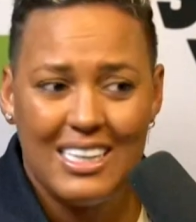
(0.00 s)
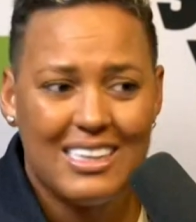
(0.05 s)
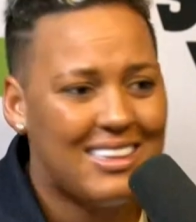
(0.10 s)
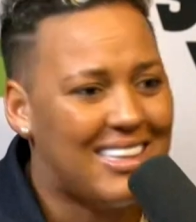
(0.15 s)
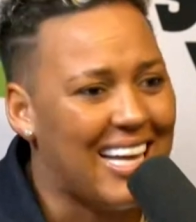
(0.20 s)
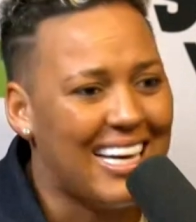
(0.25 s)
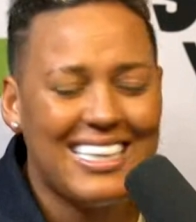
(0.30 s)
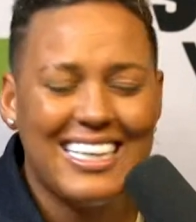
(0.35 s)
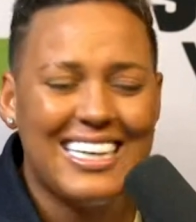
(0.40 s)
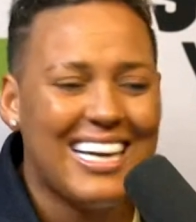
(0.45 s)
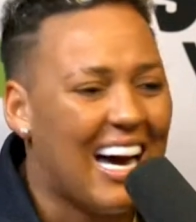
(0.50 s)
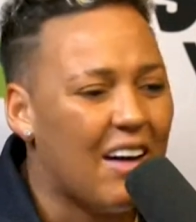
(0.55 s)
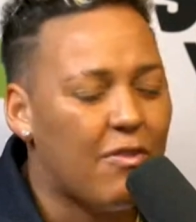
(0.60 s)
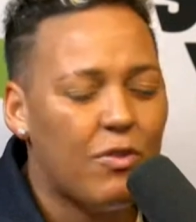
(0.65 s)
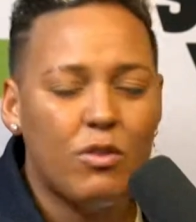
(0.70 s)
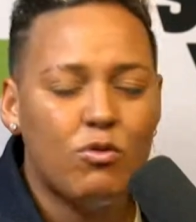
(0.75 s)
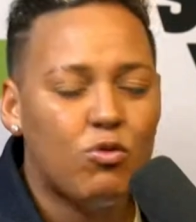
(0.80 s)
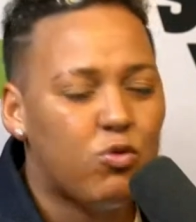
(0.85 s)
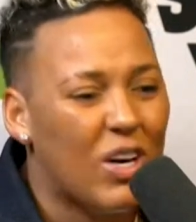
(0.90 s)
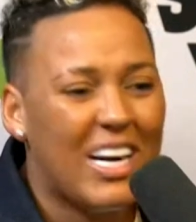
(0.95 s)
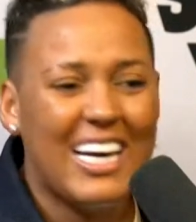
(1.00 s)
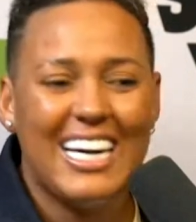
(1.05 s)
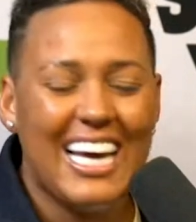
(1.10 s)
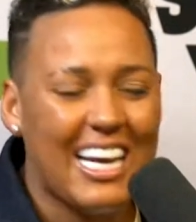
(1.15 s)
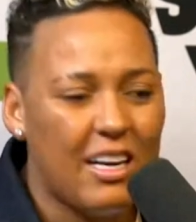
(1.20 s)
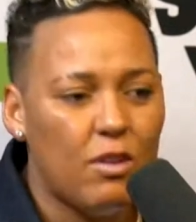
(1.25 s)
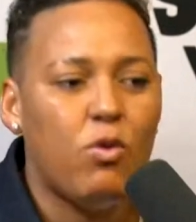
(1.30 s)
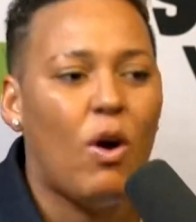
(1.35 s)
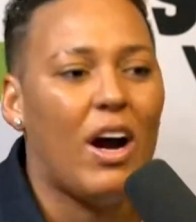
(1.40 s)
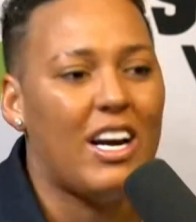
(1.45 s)
They didn't have really
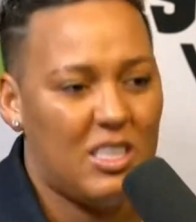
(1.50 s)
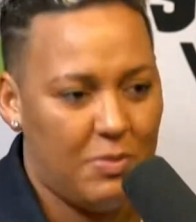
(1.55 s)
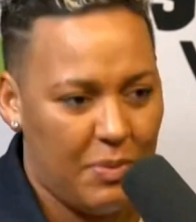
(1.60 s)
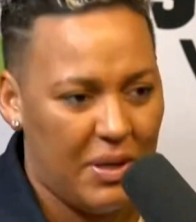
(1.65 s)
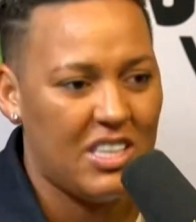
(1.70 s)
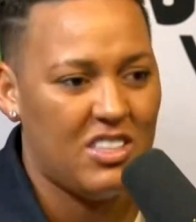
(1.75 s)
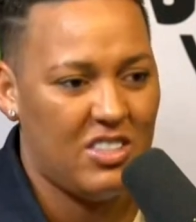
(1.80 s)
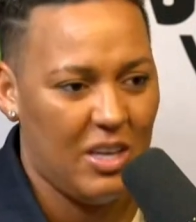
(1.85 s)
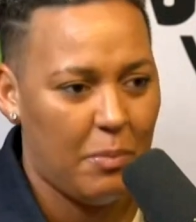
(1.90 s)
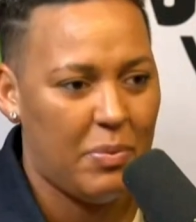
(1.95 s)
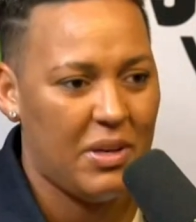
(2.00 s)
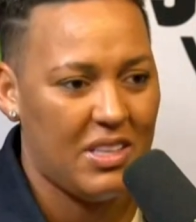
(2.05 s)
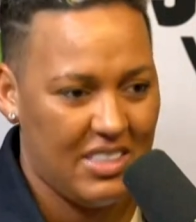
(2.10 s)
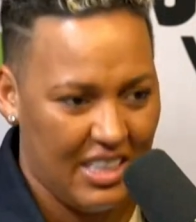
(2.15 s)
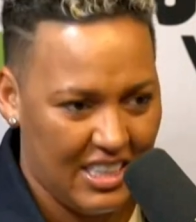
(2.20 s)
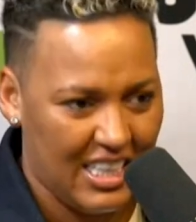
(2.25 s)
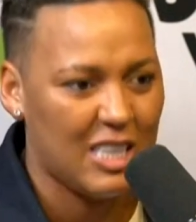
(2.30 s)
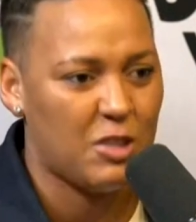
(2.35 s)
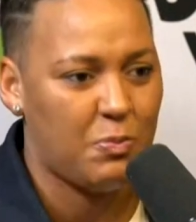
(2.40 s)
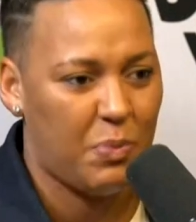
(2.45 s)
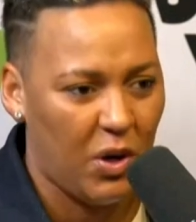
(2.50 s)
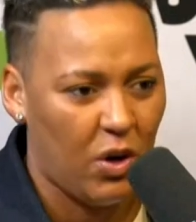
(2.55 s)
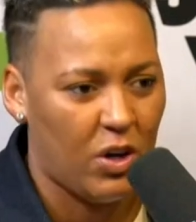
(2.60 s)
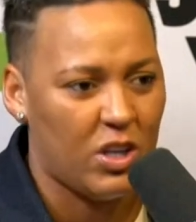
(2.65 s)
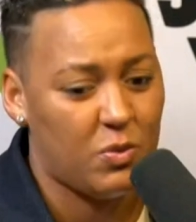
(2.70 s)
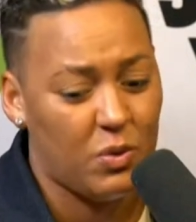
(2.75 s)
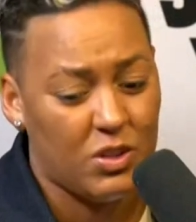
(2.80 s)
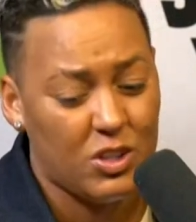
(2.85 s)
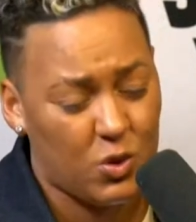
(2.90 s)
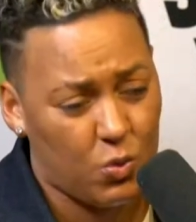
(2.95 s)
any right to be in the Champions League, let's be honest.
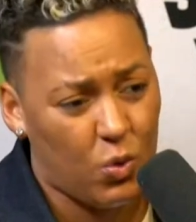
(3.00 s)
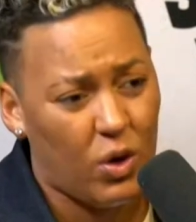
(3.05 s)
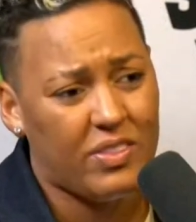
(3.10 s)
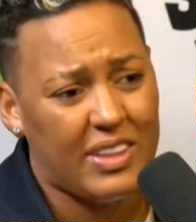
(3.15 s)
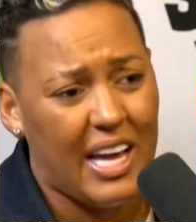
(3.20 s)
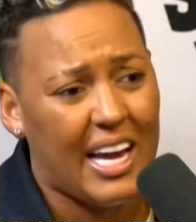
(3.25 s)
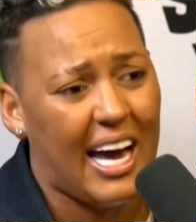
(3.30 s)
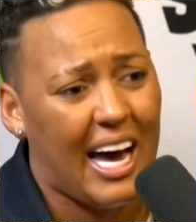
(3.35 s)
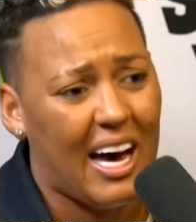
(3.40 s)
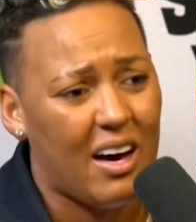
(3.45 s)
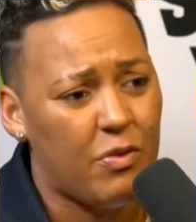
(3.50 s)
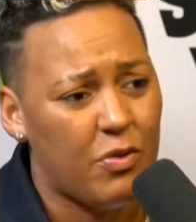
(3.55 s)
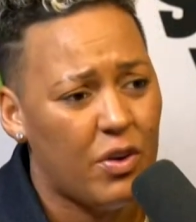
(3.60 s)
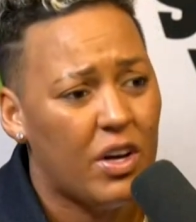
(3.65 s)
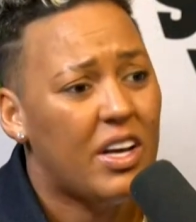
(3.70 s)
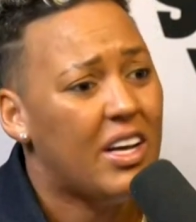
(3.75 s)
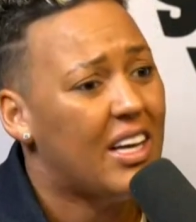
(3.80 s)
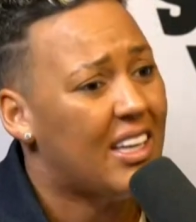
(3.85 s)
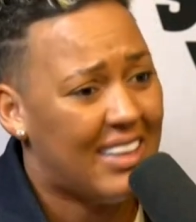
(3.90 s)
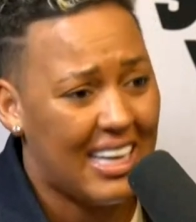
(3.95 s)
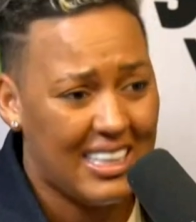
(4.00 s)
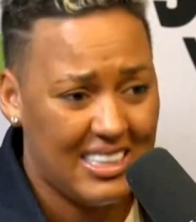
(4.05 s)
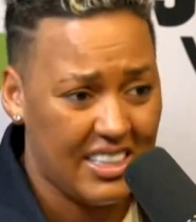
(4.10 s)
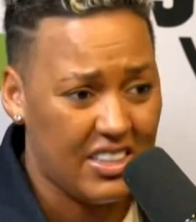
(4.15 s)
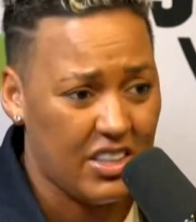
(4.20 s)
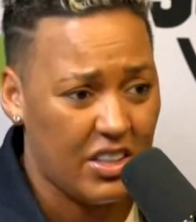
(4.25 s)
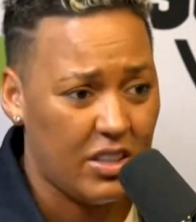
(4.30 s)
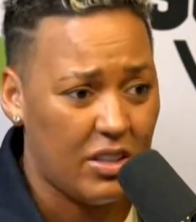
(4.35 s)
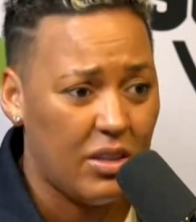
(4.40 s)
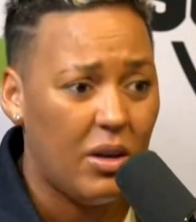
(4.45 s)
With the squad they have, they
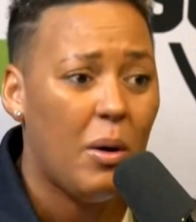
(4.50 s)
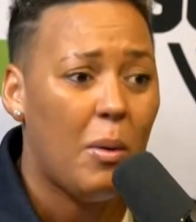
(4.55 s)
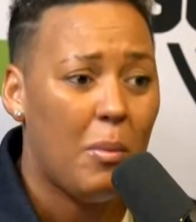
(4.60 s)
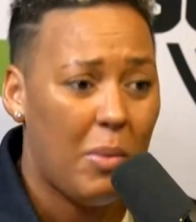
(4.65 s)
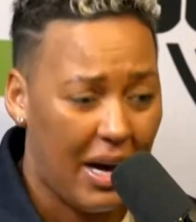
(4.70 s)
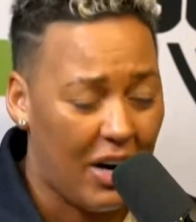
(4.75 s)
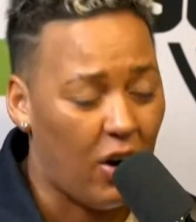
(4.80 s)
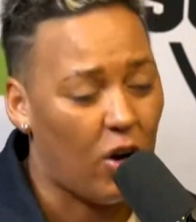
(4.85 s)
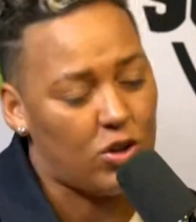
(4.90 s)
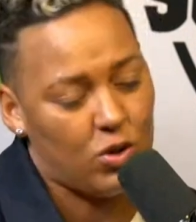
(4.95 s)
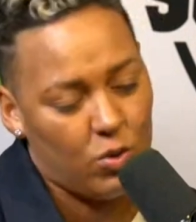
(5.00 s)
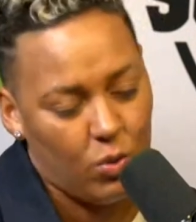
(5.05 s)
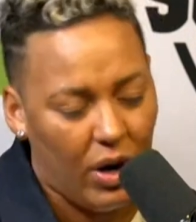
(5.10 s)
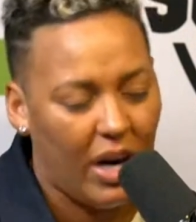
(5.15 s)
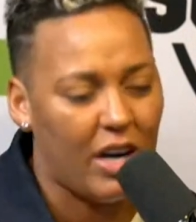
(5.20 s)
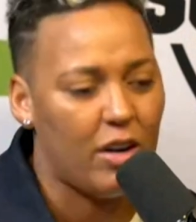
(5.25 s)
didn't. And Arsenal kind